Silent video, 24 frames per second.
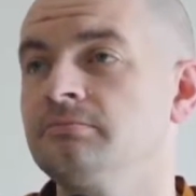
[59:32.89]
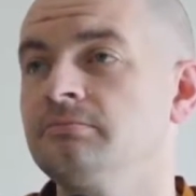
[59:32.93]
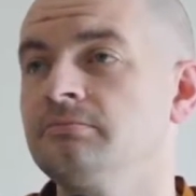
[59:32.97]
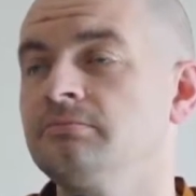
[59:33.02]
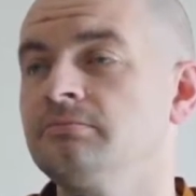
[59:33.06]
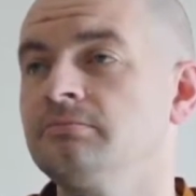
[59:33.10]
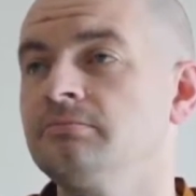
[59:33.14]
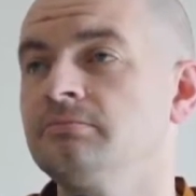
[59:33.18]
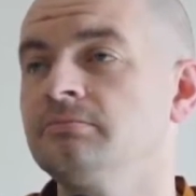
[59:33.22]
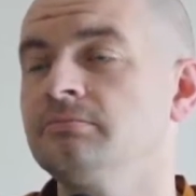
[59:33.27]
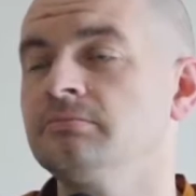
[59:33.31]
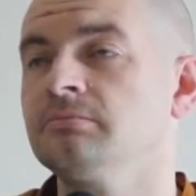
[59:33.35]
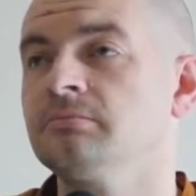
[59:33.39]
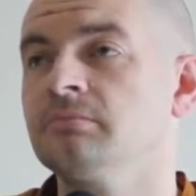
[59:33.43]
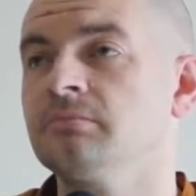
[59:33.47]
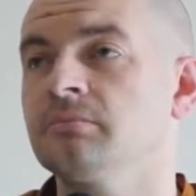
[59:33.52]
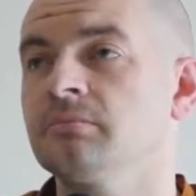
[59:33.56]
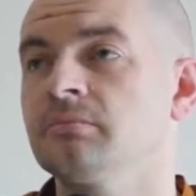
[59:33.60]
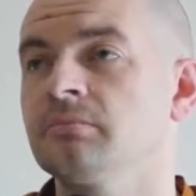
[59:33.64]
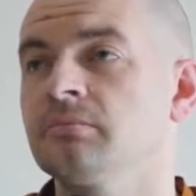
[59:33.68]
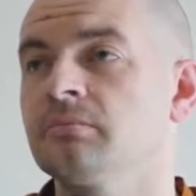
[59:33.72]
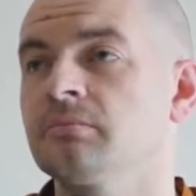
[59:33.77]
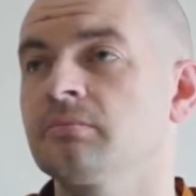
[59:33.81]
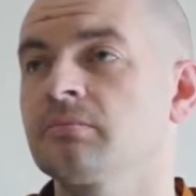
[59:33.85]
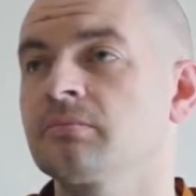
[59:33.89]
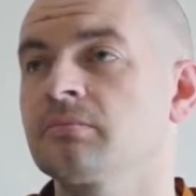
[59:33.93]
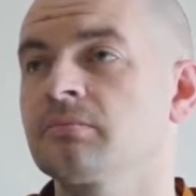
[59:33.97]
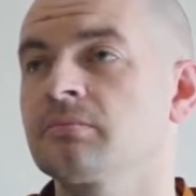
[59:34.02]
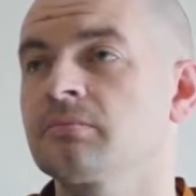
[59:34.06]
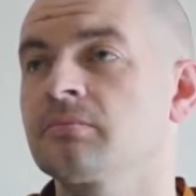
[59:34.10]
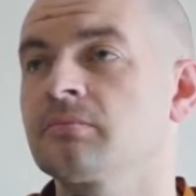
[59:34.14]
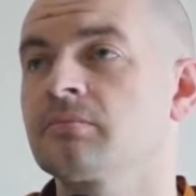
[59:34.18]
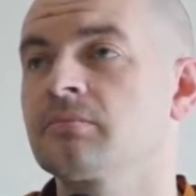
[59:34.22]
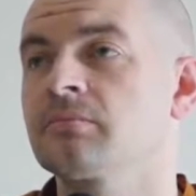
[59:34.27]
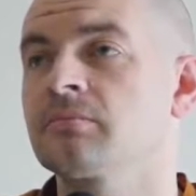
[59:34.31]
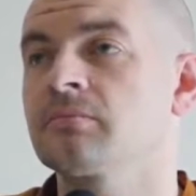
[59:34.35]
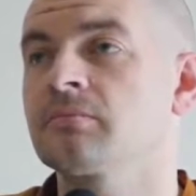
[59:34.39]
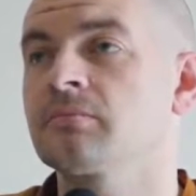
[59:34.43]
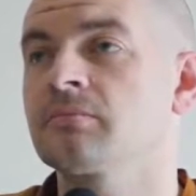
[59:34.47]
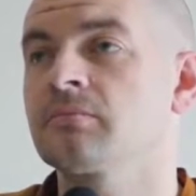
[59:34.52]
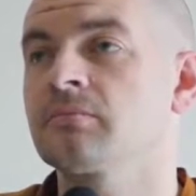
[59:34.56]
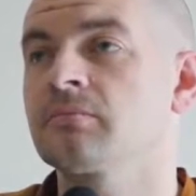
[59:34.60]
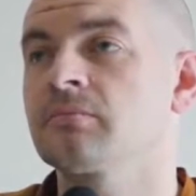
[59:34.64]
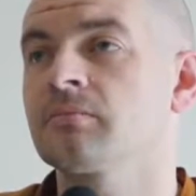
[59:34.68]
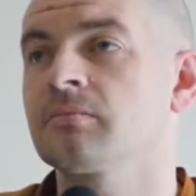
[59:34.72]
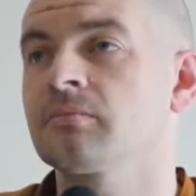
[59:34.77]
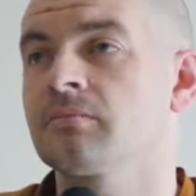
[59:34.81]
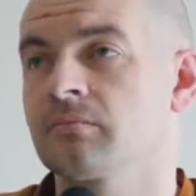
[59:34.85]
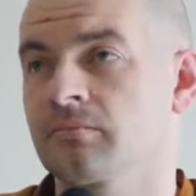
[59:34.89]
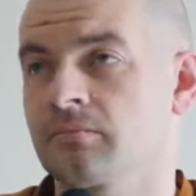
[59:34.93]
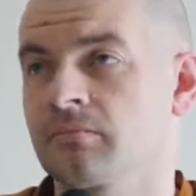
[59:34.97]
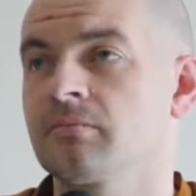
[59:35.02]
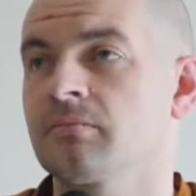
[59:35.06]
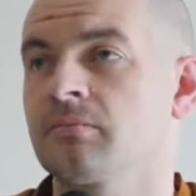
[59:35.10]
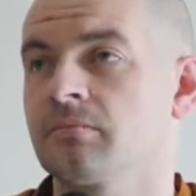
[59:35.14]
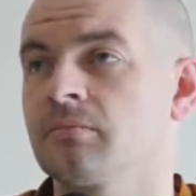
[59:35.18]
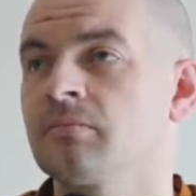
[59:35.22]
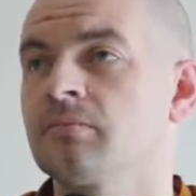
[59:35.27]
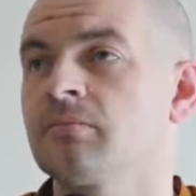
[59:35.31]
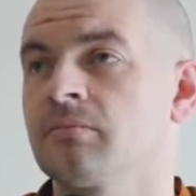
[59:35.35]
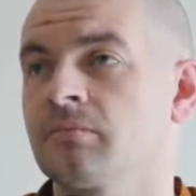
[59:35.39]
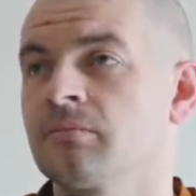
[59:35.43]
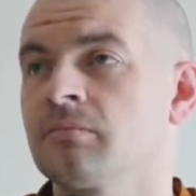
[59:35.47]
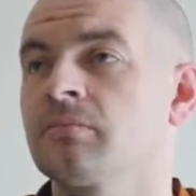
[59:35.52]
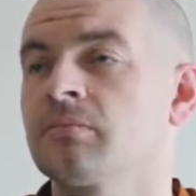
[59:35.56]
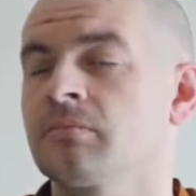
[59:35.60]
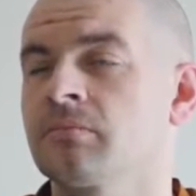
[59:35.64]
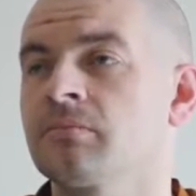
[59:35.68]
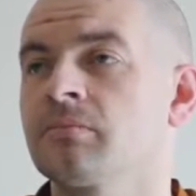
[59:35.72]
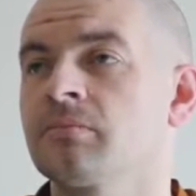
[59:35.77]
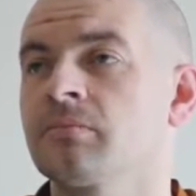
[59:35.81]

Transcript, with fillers: So when we offer a dana, for instance,